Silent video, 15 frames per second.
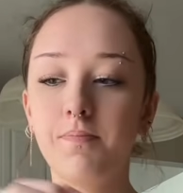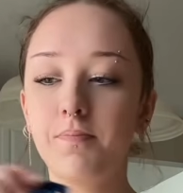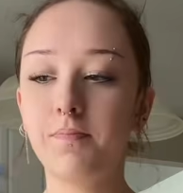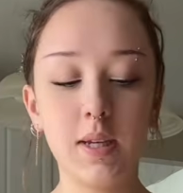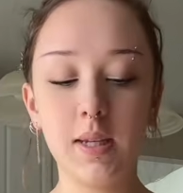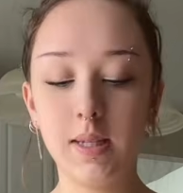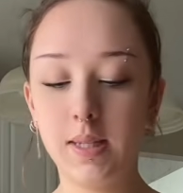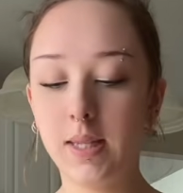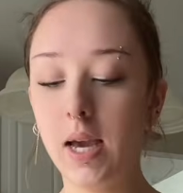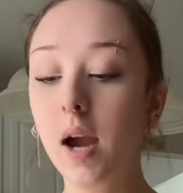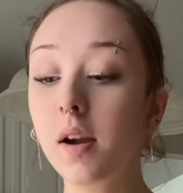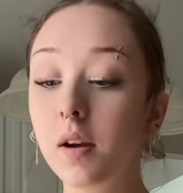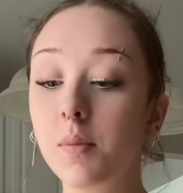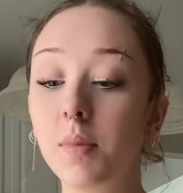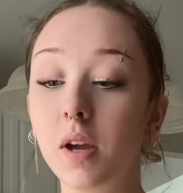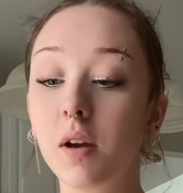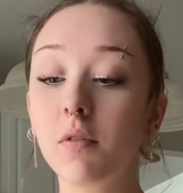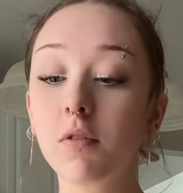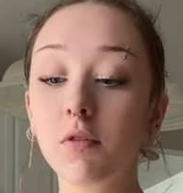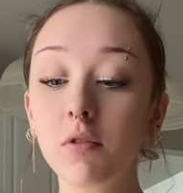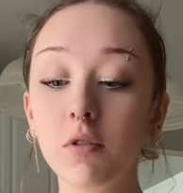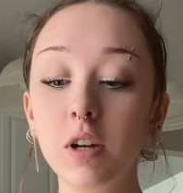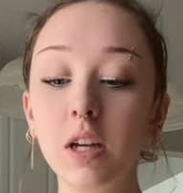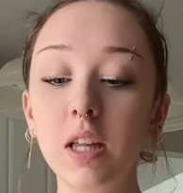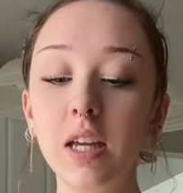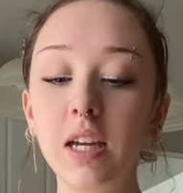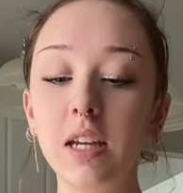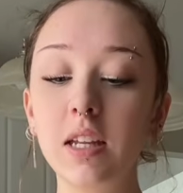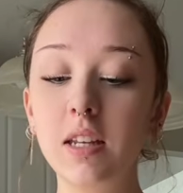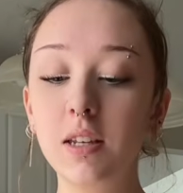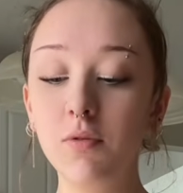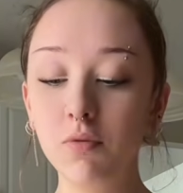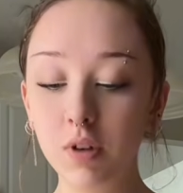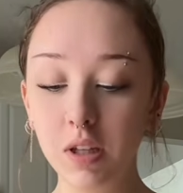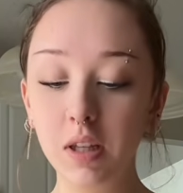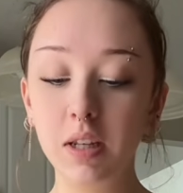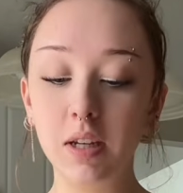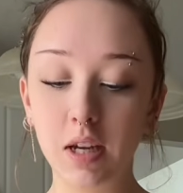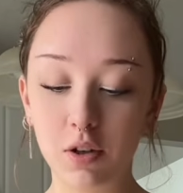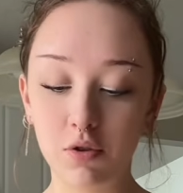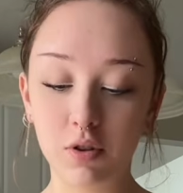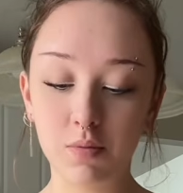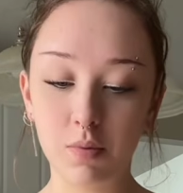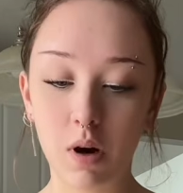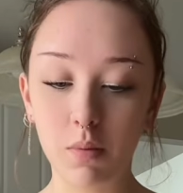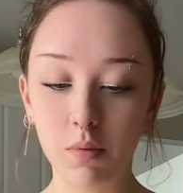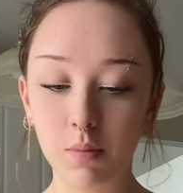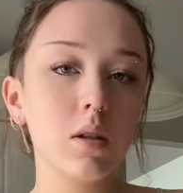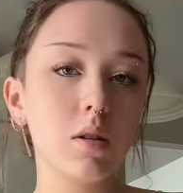because that could be a really, really dangerous problem.